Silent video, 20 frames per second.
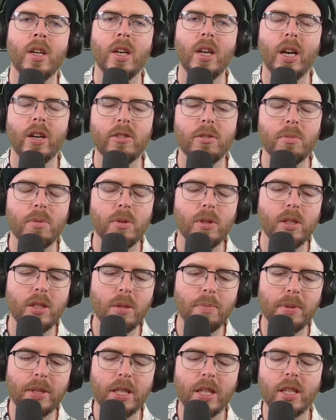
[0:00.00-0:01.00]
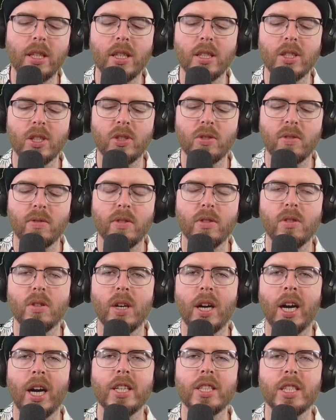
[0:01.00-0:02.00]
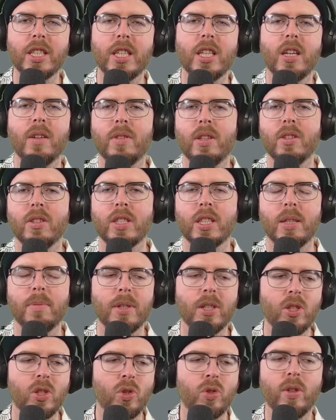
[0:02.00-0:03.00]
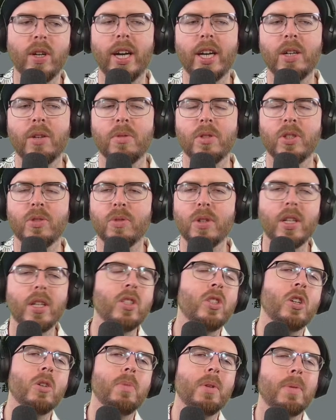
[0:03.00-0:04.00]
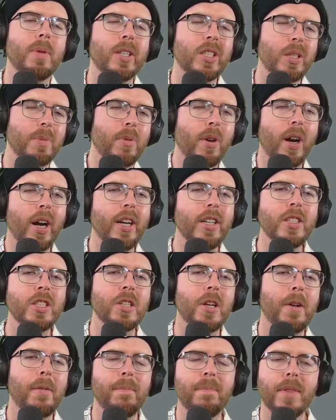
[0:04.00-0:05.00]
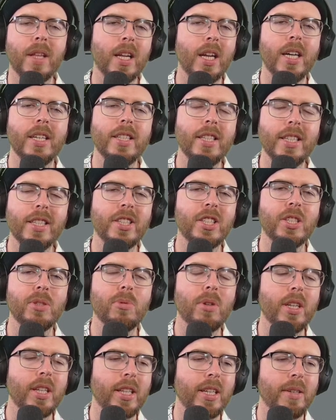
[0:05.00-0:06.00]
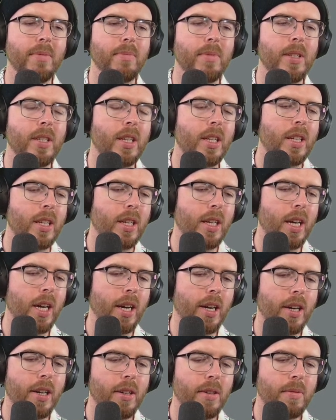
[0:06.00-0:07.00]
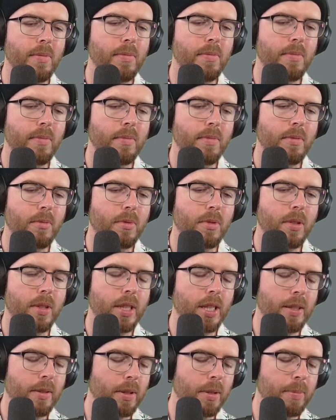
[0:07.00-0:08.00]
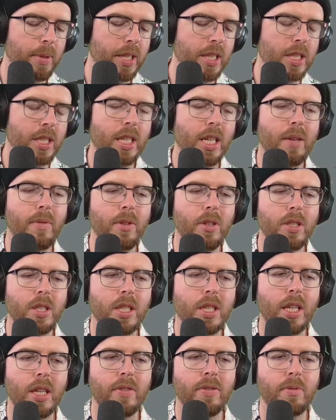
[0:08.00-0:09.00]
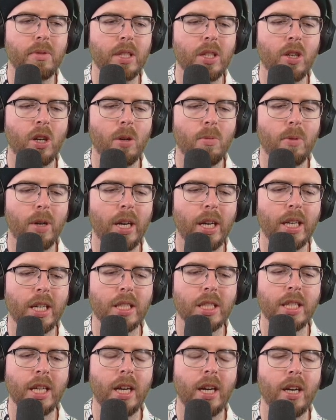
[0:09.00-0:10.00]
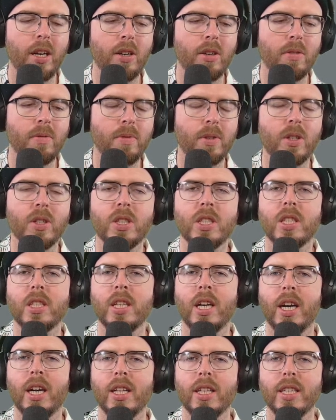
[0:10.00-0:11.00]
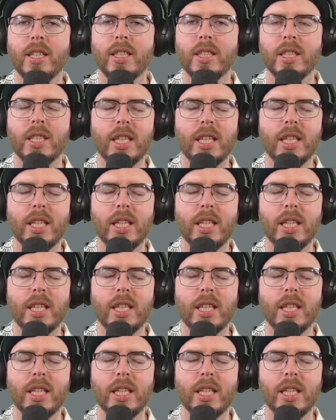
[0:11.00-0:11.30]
I remember at the beginning of this review asking if there was going to be a track which really took me by surprise. And I think this is one of them. The biggest thing I've learned today from Leehom Wang is how versatile he is.